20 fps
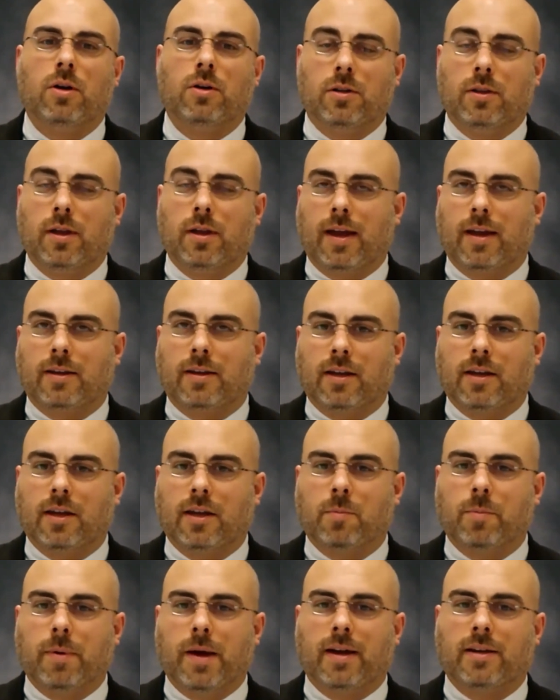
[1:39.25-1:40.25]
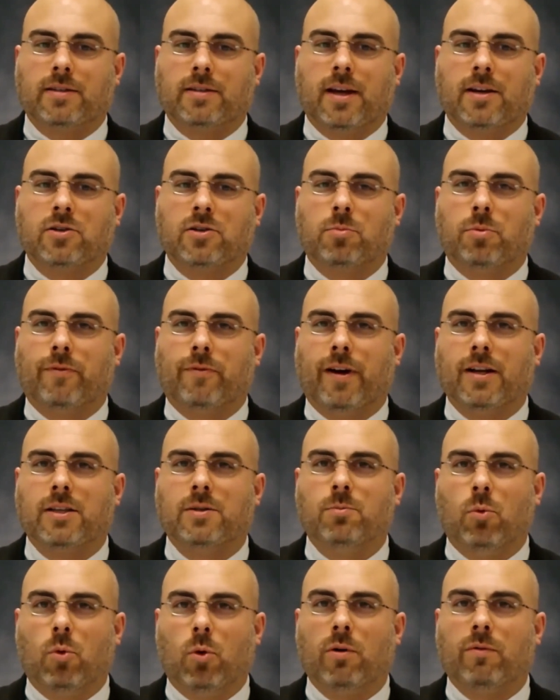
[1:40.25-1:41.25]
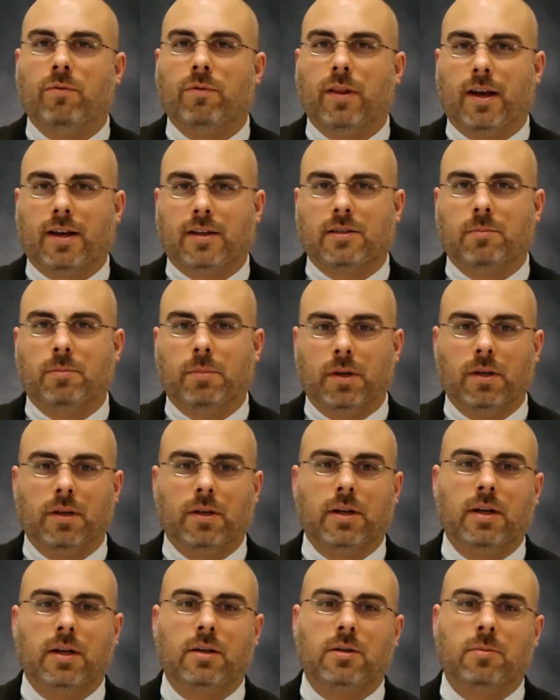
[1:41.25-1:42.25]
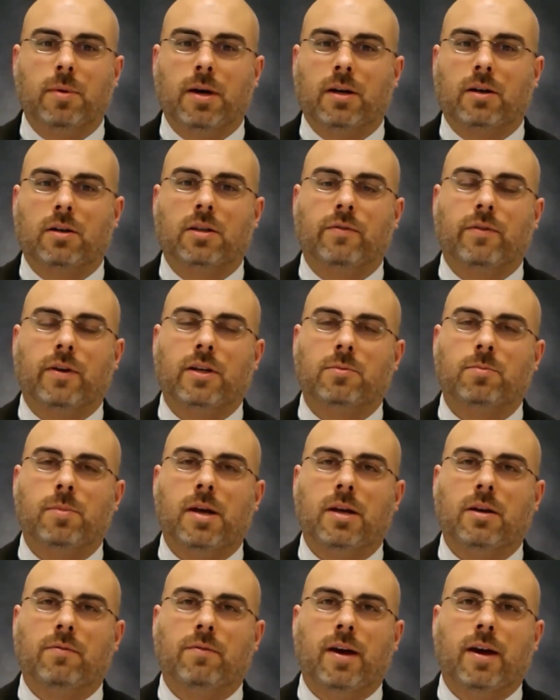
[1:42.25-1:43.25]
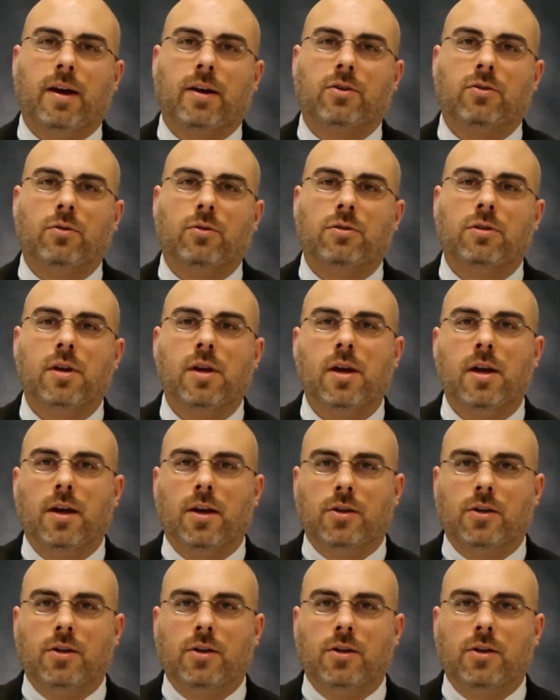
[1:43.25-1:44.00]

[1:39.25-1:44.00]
to the anti-kickback statute provides more flexibility to medical device manufacturers